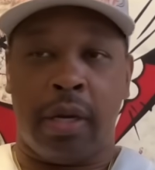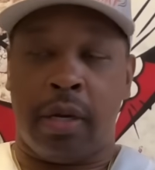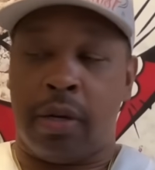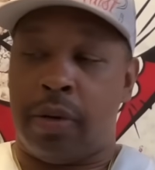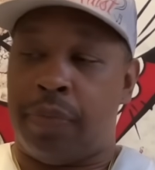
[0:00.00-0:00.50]

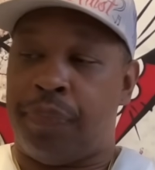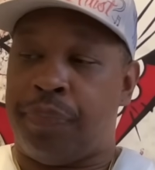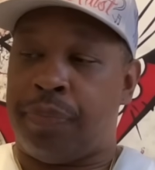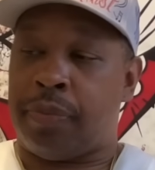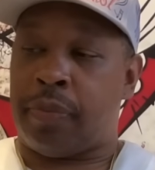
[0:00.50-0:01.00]
uh,
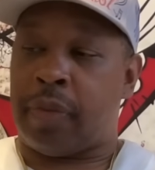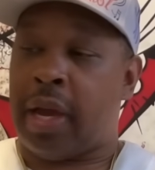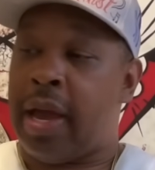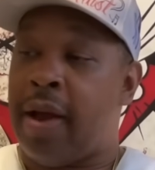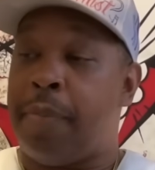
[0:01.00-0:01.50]

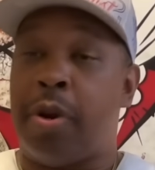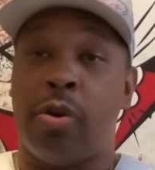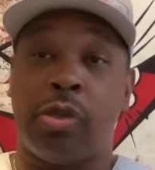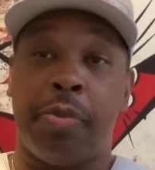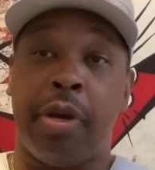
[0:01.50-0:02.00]
have been
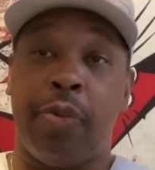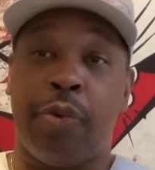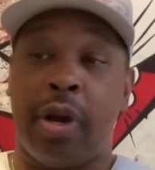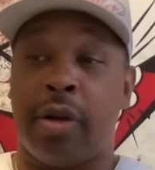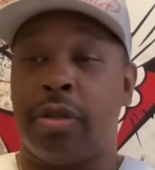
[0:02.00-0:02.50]
on some hit
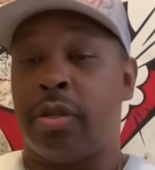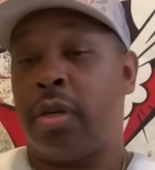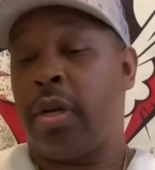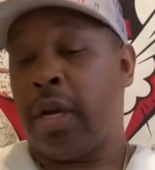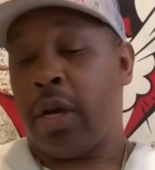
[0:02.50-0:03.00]
records,
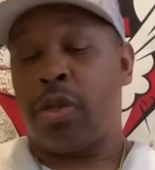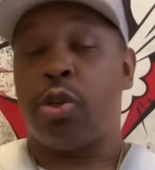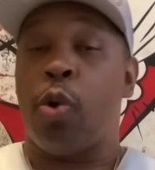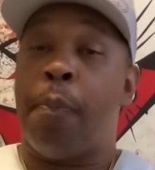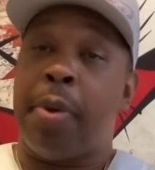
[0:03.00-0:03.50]

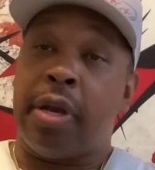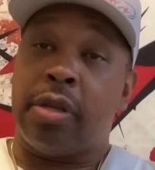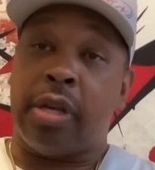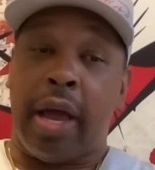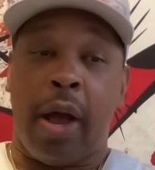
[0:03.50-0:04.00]
sold
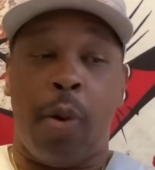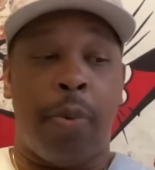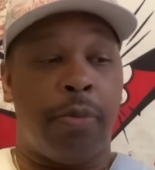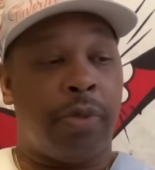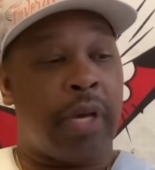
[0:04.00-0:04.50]
millions of
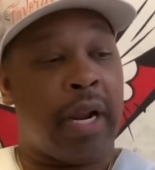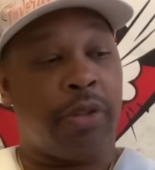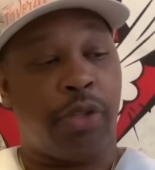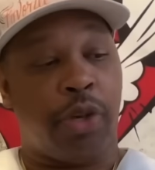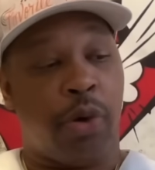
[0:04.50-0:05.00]
albums. Shout
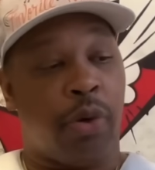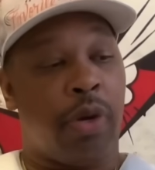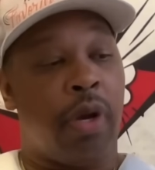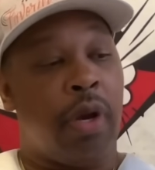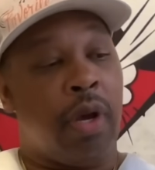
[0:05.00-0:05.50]
out to Turk.
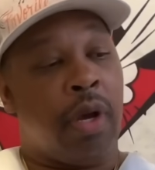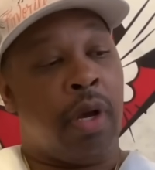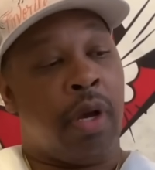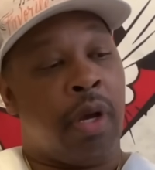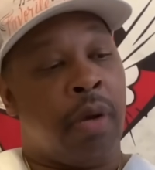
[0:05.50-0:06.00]

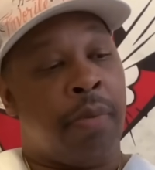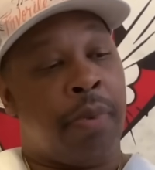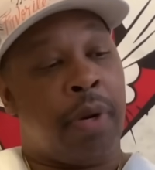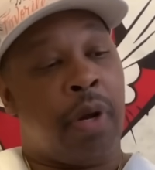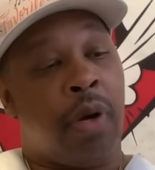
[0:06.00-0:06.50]

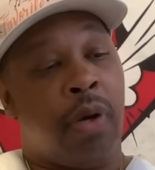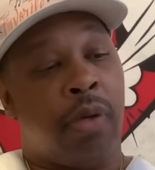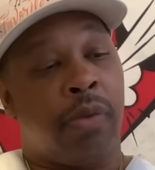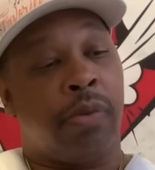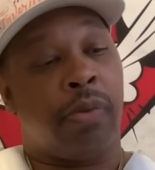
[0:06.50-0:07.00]
But
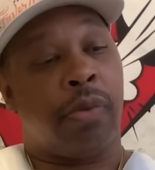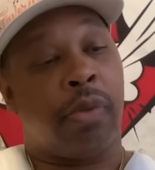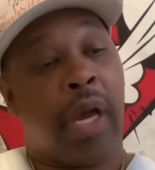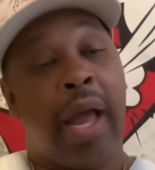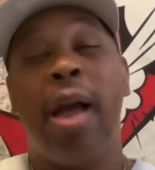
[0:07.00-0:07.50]
uh,
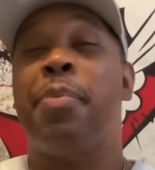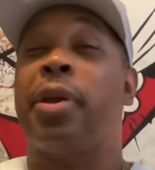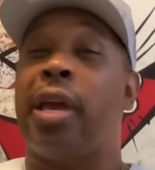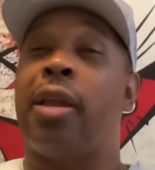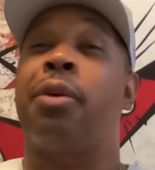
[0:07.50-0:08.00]
I have been
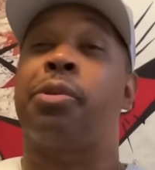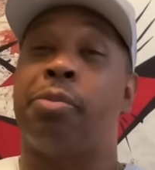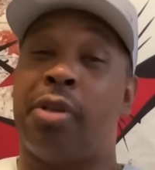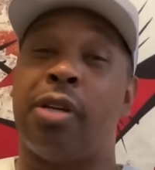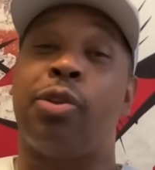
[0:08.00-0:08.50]
kicking up
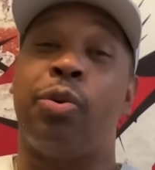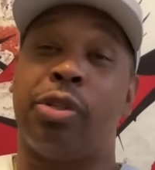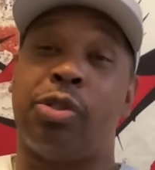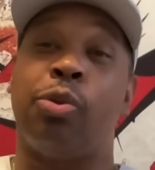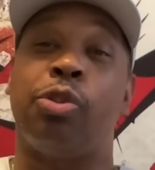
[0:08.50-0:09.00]
some dust on
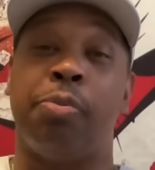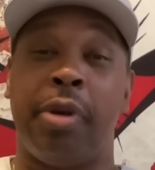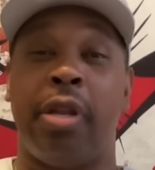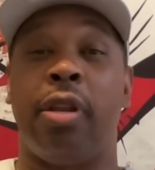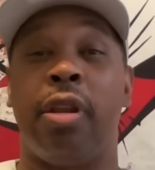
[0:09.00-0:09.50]
his social
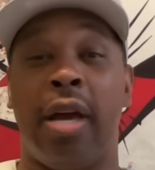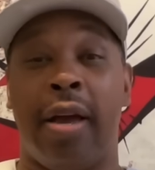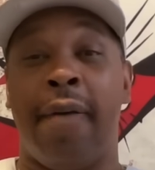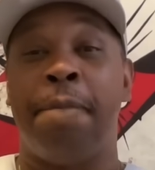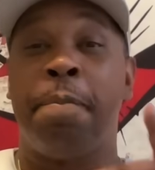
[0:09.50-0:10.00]
media.
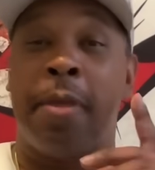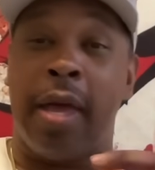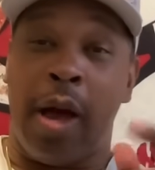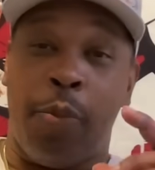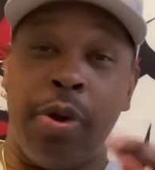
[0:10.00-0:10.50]

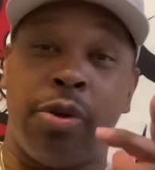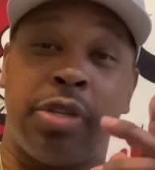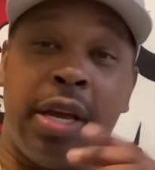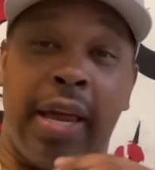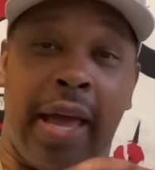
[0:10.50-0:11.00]
I will
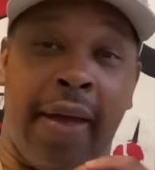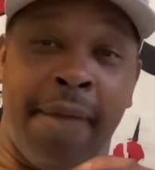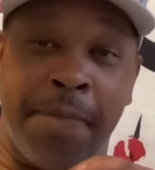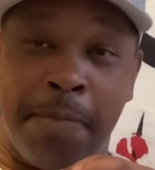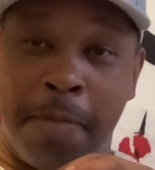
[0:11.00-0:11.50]
say
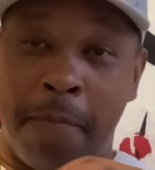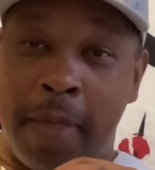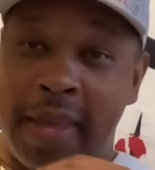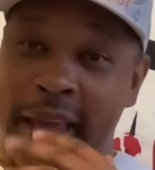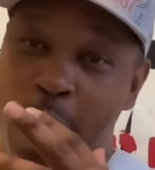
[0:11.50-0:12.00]

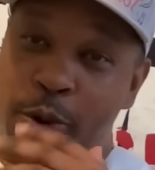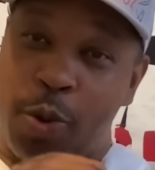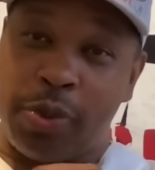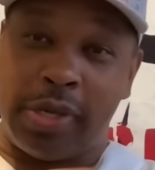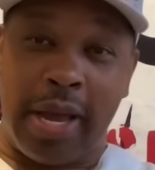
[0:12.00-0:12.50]
that. Y'all
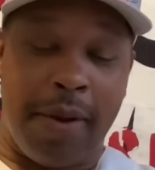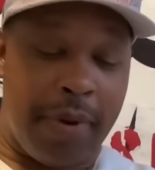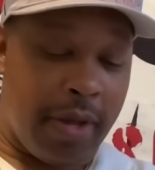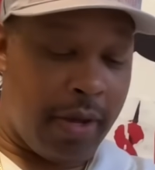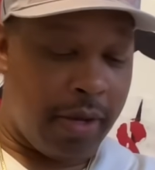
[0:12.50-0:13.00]
know what time
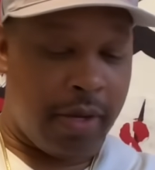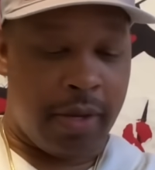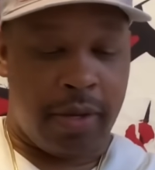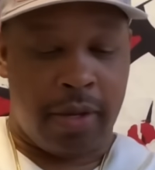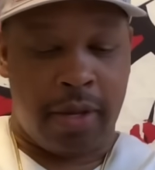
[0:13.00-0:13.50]
it is.
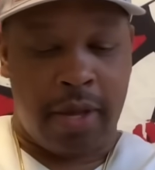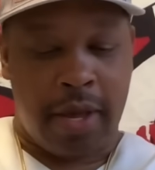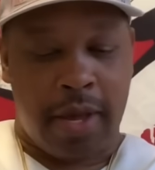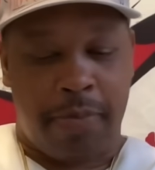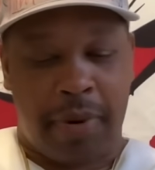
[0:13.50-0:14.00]

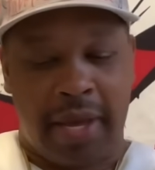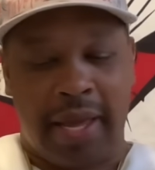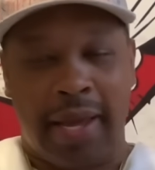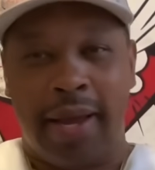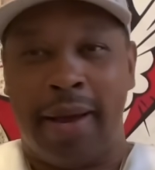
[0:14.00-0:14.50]

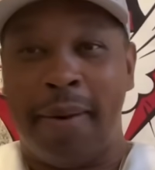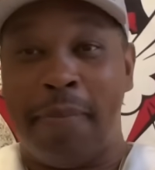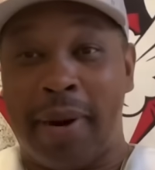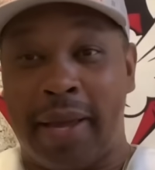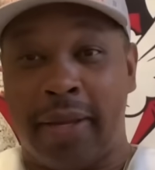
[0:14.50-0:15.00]
Bling,
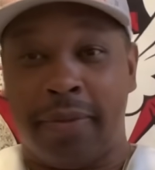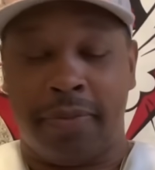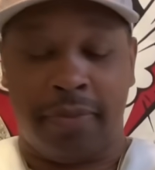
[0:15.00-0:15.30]
bling.